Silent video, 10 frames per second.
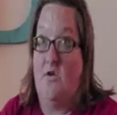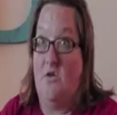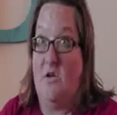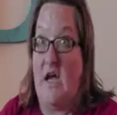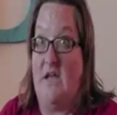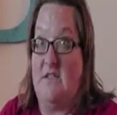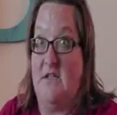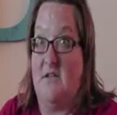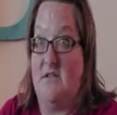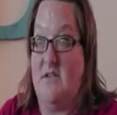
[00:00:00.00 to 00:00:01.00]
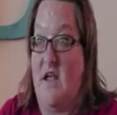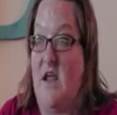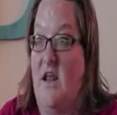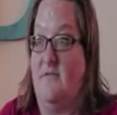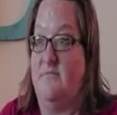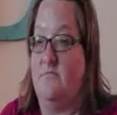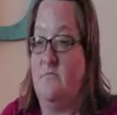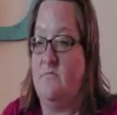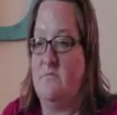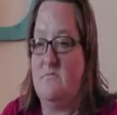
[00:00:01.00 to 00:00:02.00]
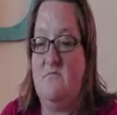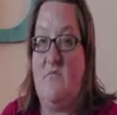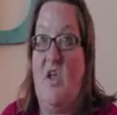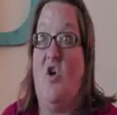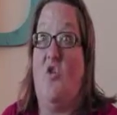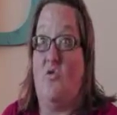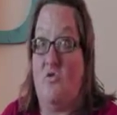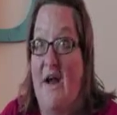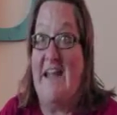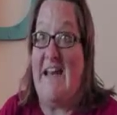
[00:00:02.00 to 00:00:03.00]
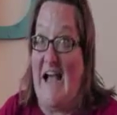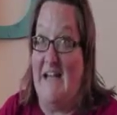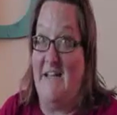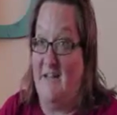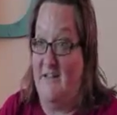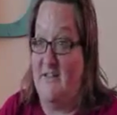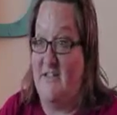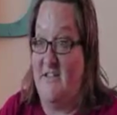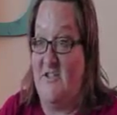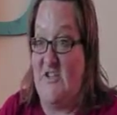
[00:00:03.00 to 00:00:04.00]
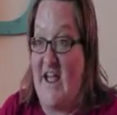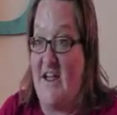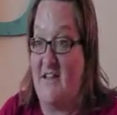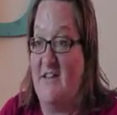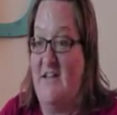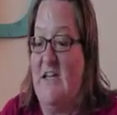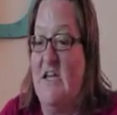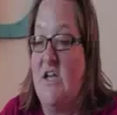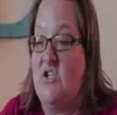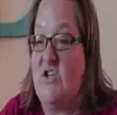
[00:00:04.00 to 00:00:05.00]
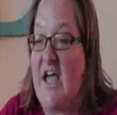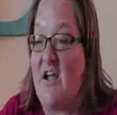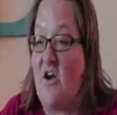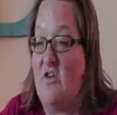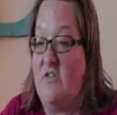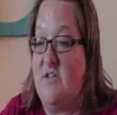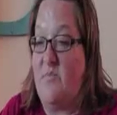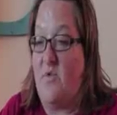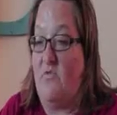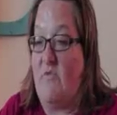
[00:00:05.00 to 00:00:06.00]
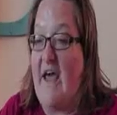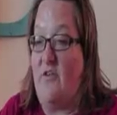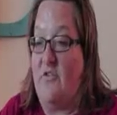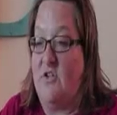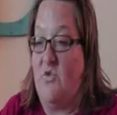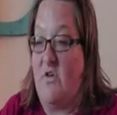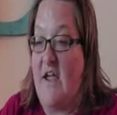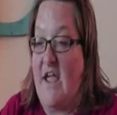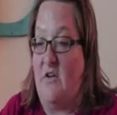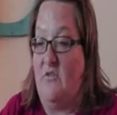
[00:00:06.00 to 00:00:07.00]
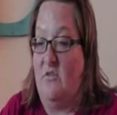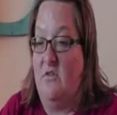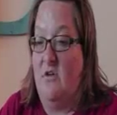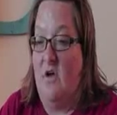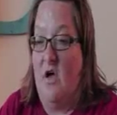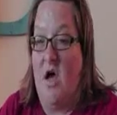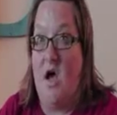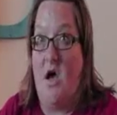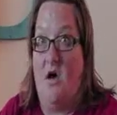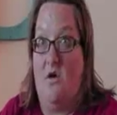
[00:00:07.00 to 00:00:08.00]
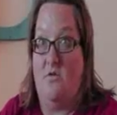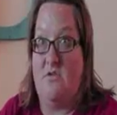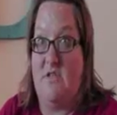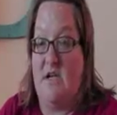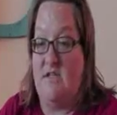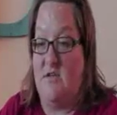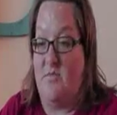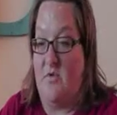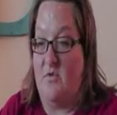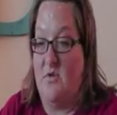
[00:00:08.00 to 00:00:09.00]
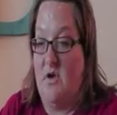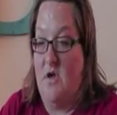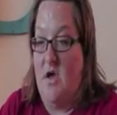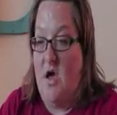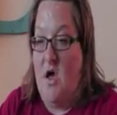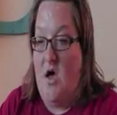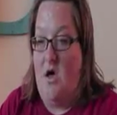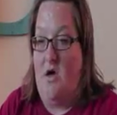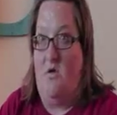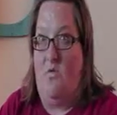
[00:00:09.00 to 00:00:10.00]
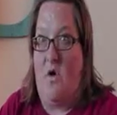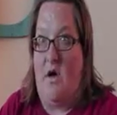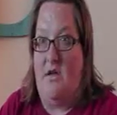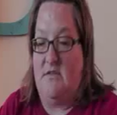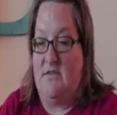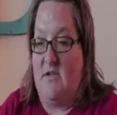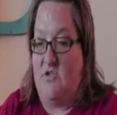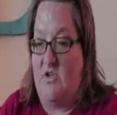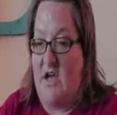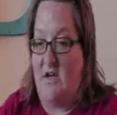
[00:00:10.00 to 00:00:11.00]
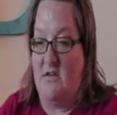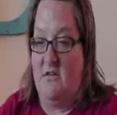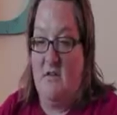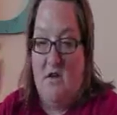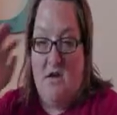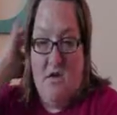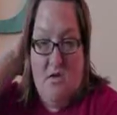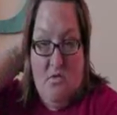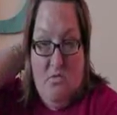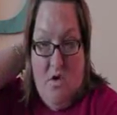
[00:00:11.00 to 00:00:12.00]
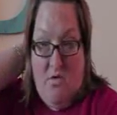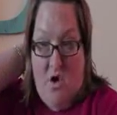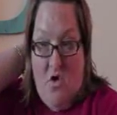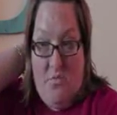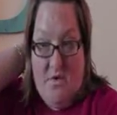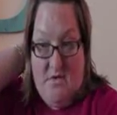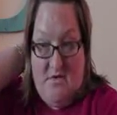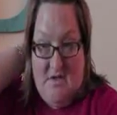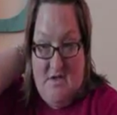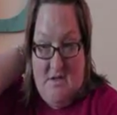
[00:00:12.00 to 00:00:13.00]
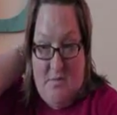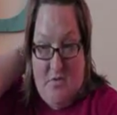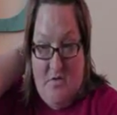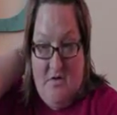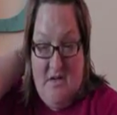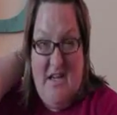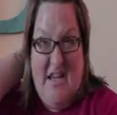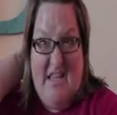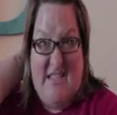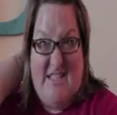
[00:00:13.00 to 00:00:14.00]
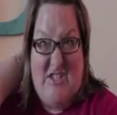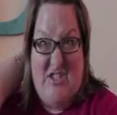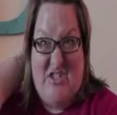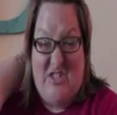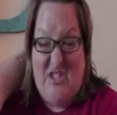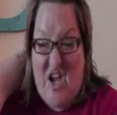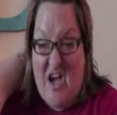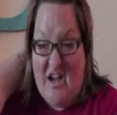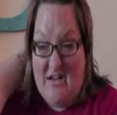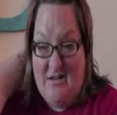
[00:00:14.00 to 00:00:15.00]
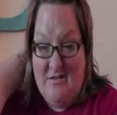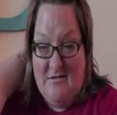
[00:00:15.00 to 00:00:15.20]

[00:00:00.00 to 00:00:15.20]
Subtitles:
"Good idea," said Annie. "Great idea," said Jack. Jack heard Dipper rattle the door handle. "Uh-oh," said Dipper. "Uh-oh what?" said Jack. "Won't open," said Dipper. "It's stuck."